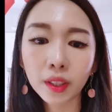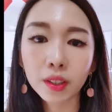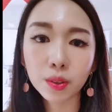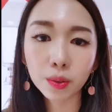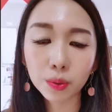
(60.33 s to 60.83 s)

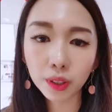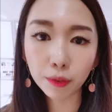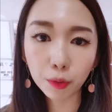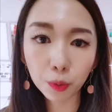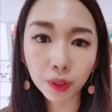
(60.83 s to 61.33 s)
so
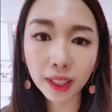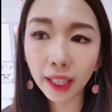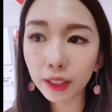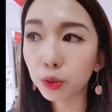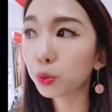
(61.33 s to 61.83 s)
if you would
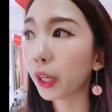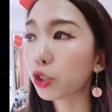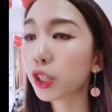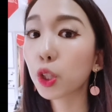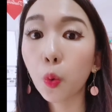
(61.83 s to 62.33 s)
like to
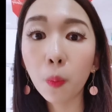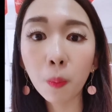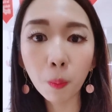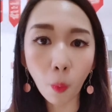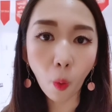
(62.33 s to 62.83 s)
actually know
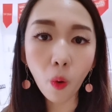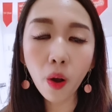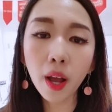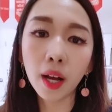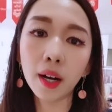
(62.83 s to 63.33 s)
more,
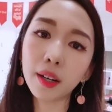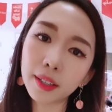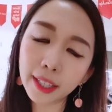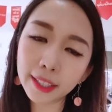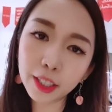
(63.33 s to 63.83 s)
uh, can